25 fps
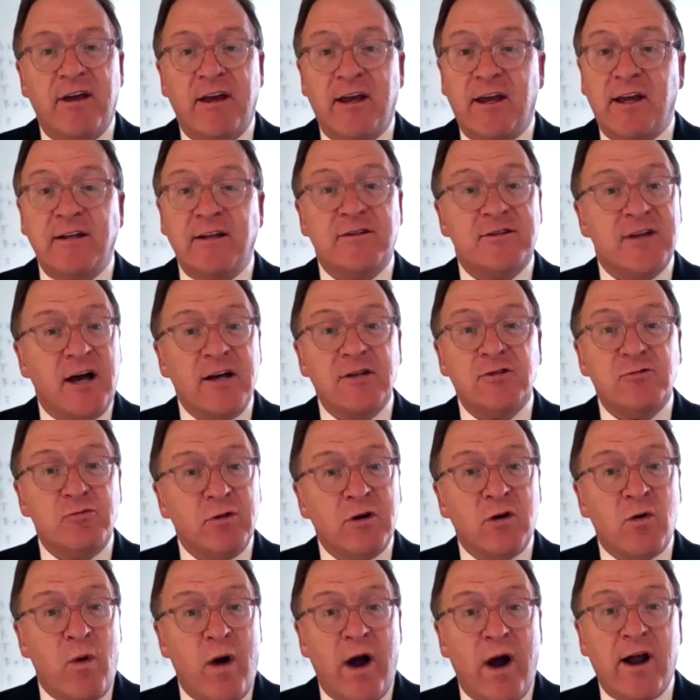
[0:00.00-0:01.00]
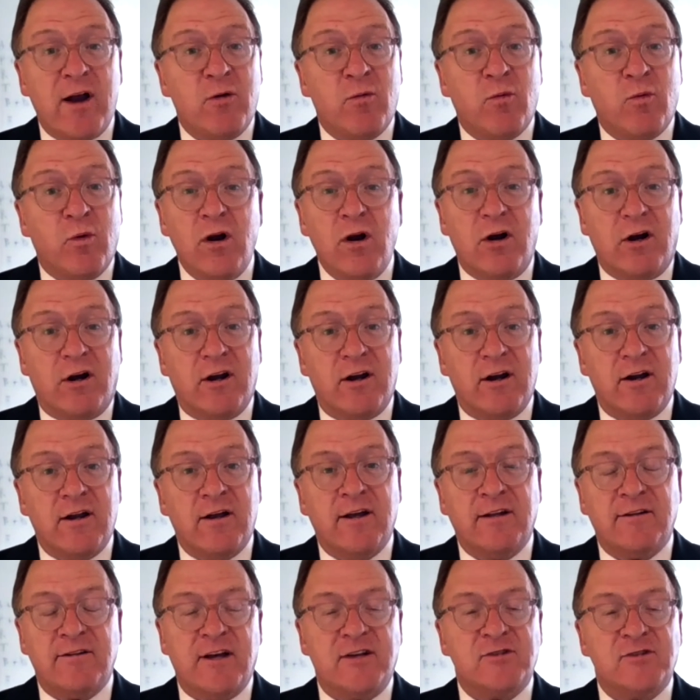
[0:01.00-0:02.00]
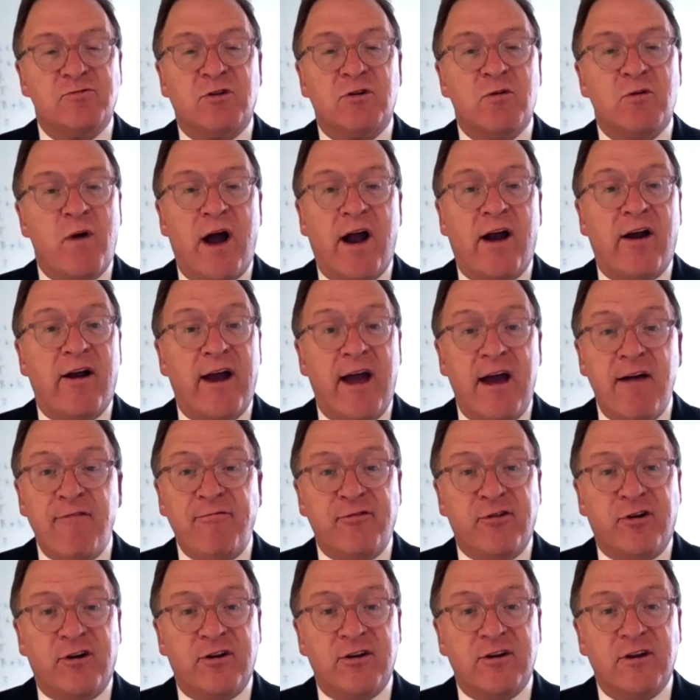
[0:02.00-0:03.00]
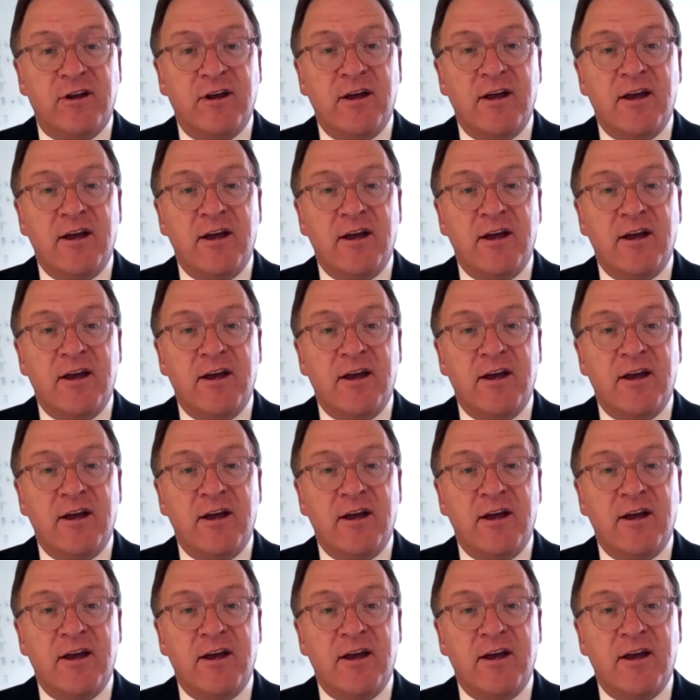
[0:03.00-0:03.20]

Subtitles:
It does require work. It does require effort.